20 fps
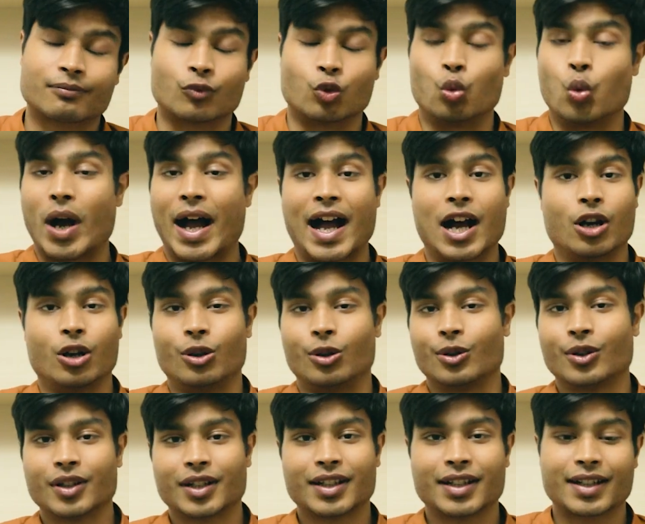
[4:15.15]
Wow.
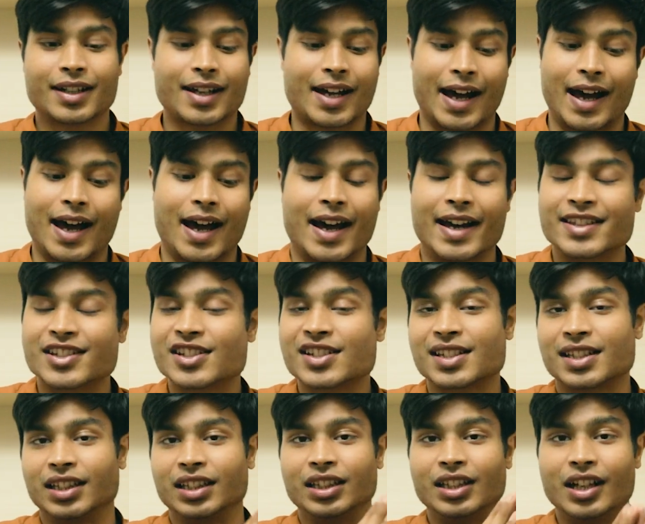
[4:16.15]
I
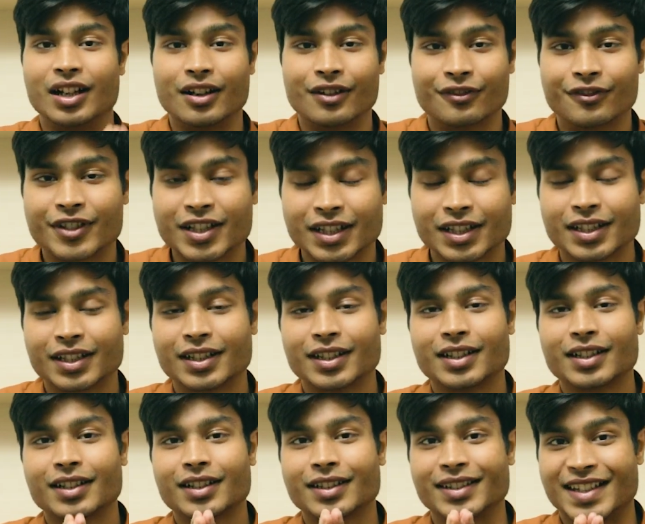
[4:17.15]
just loved
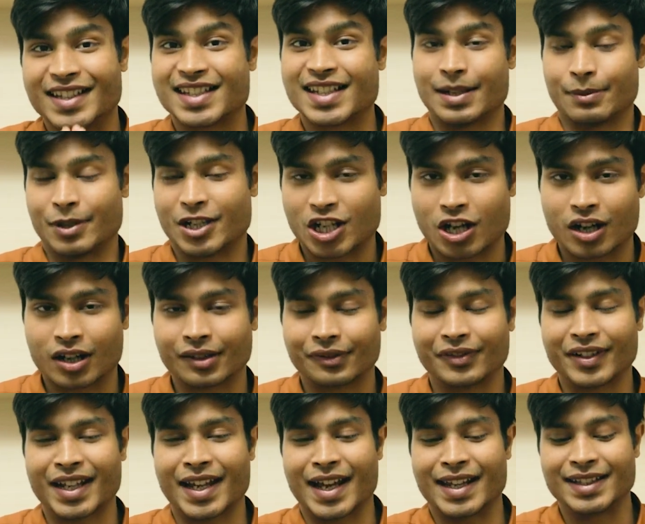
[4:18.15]
the
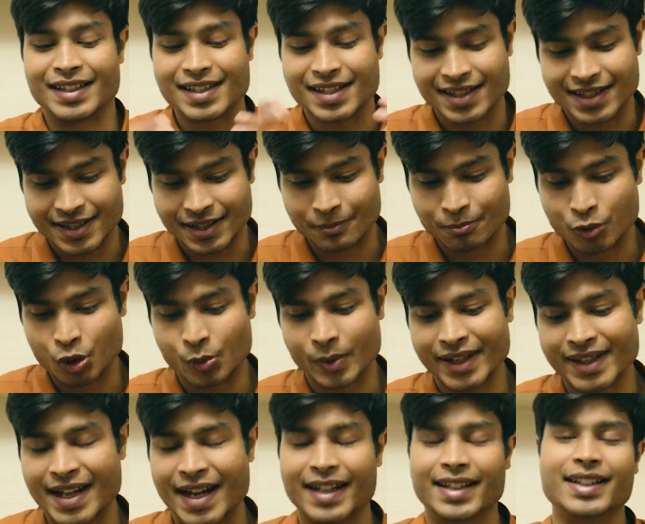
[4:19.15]
cinematography, and this is a
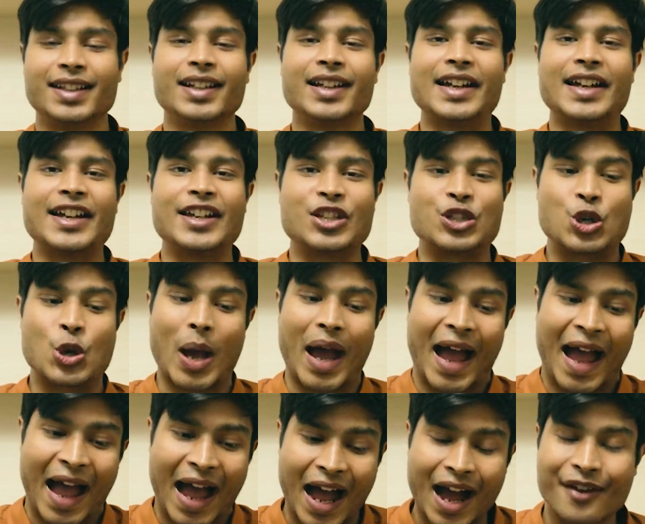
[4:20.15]
movie that you
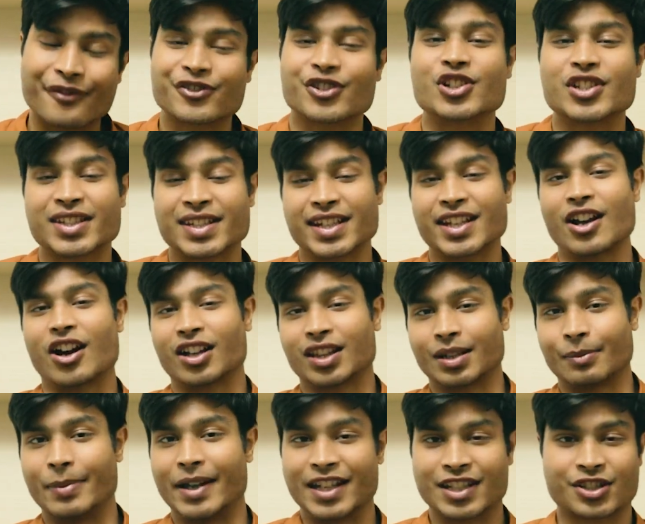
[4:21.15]
have to see on
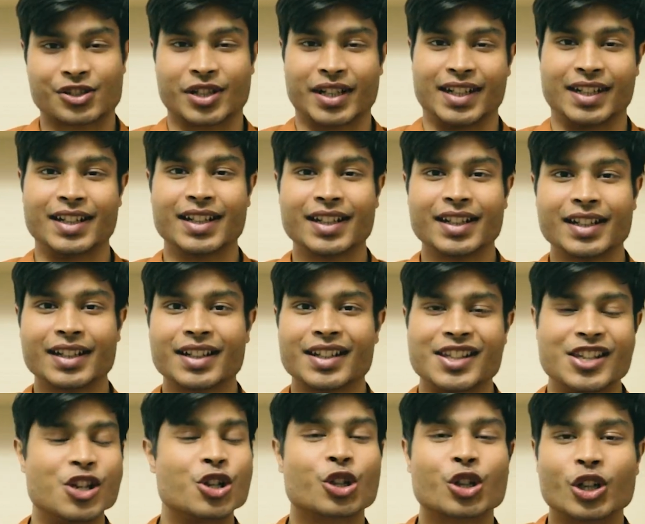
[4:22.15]
the big screen.
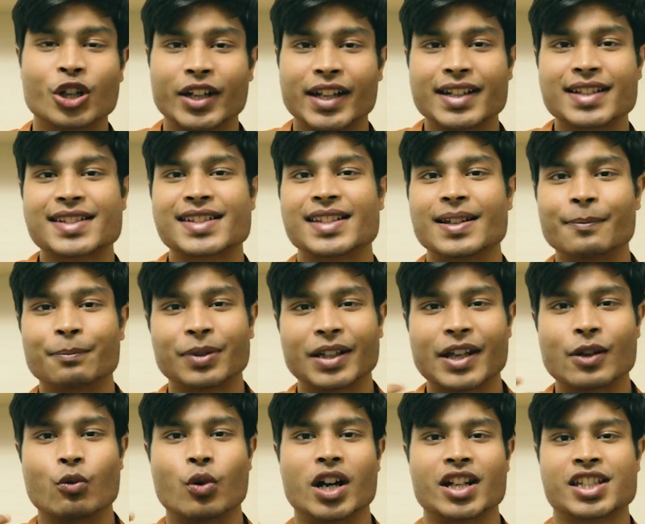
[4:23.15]
You couldn't
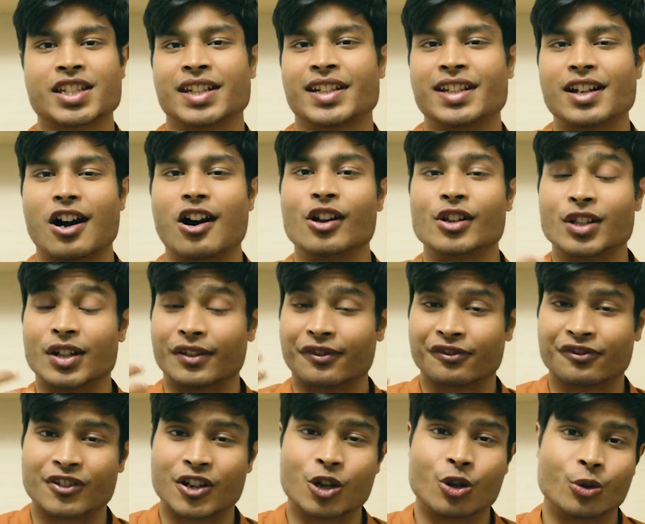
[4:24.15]
simply watch it on your
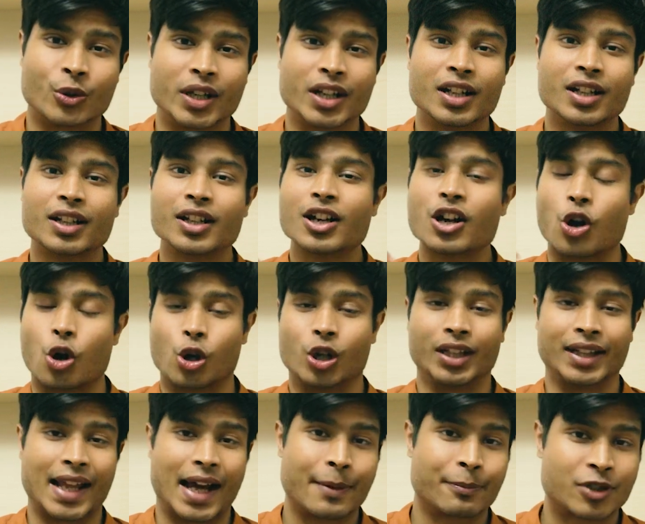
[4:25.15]
phone or
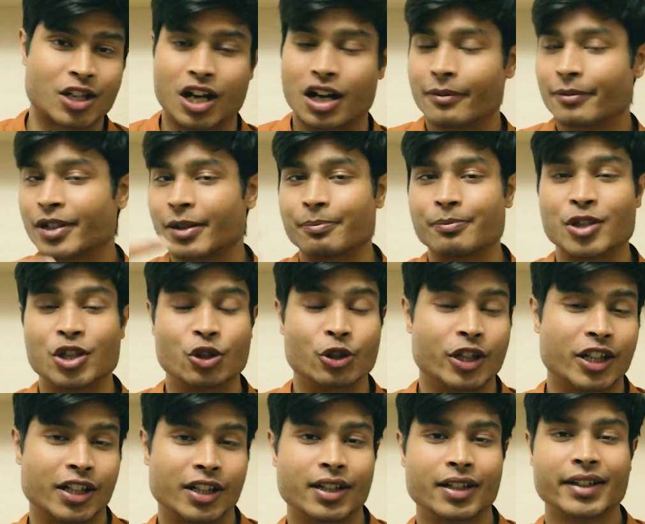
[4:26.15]
a laptop
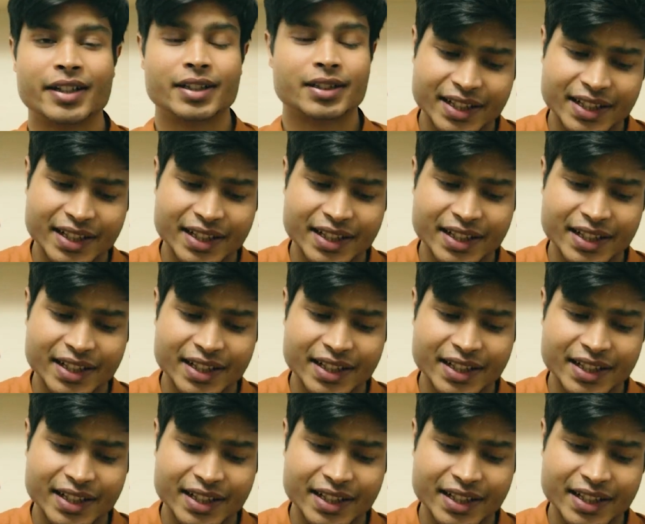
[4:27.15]
computer.